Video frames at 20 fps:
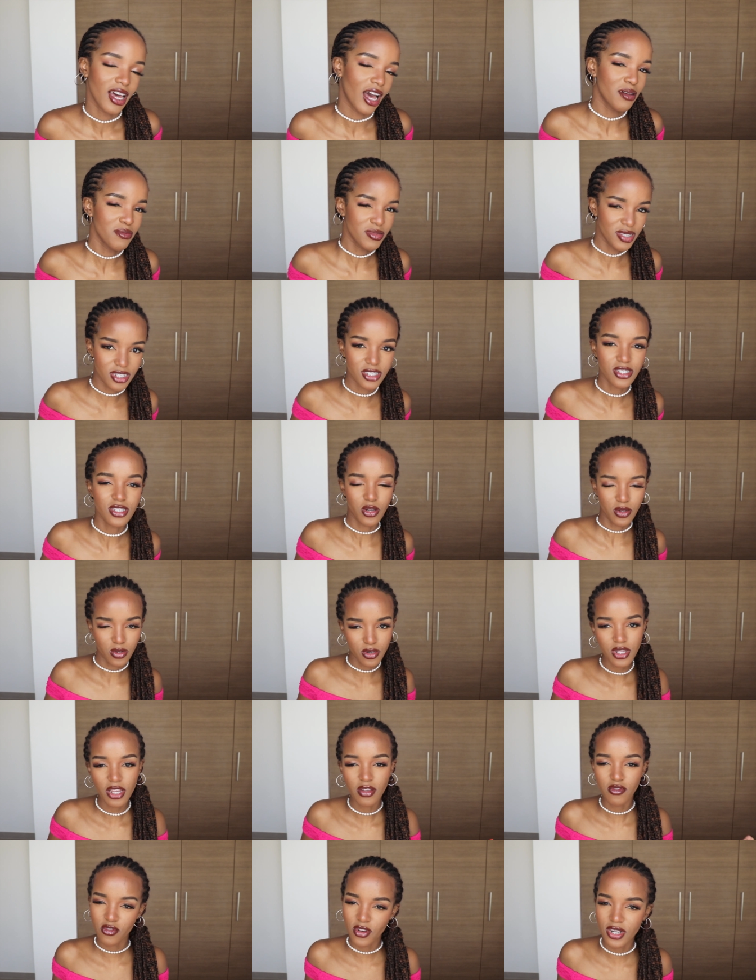I'm just, all,
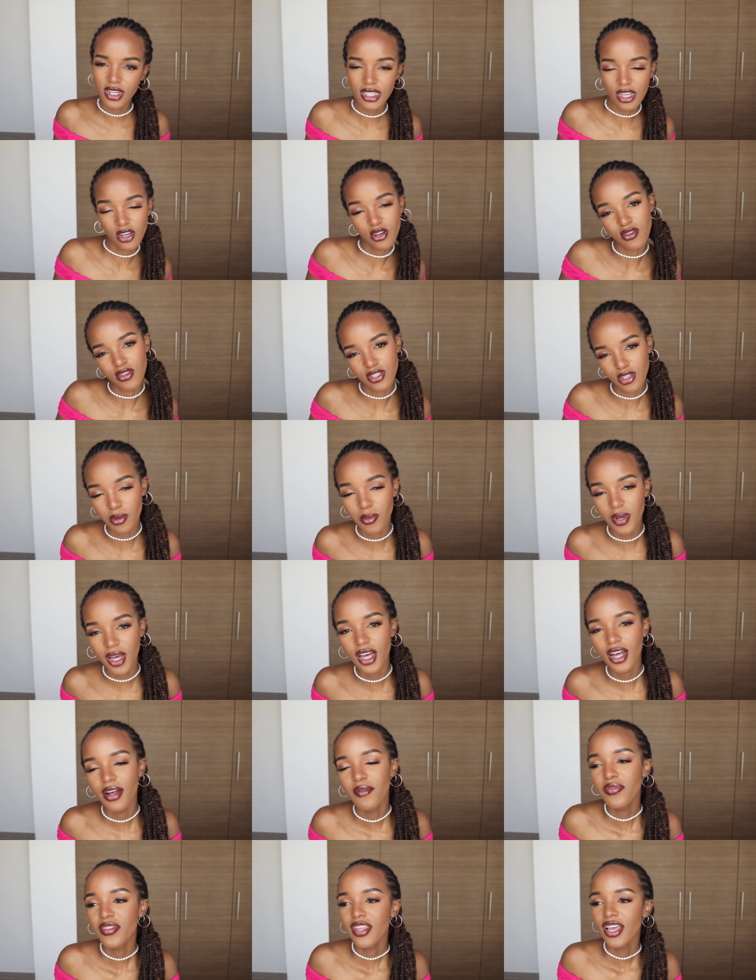everyone is a
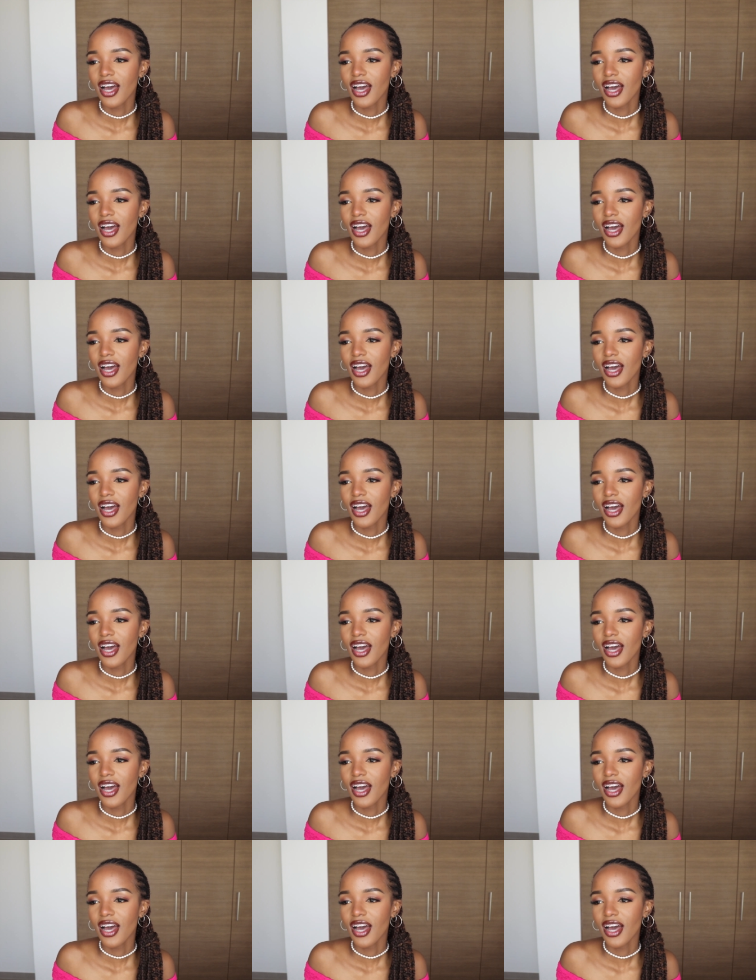consumer.